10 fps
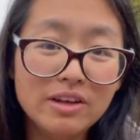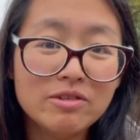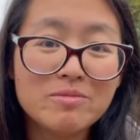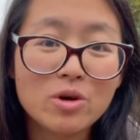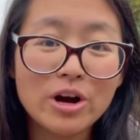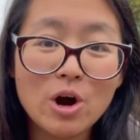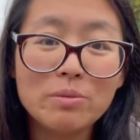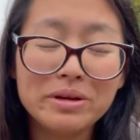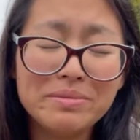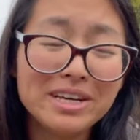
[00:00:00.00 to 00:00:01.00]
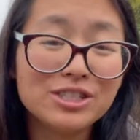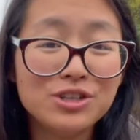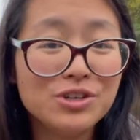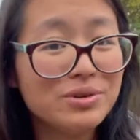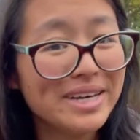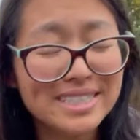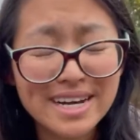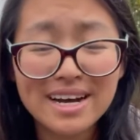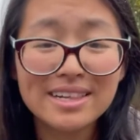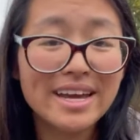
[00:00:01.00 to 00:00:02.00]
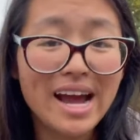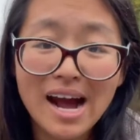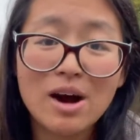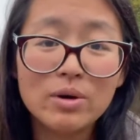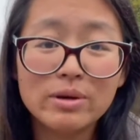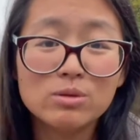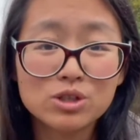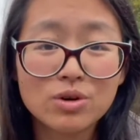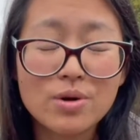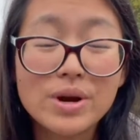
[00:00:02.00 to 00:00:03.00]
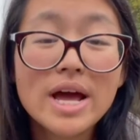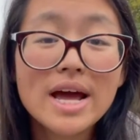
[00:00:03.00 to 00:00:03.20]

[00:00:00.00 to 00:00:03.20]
even more homey because you knew exactly how it was grown.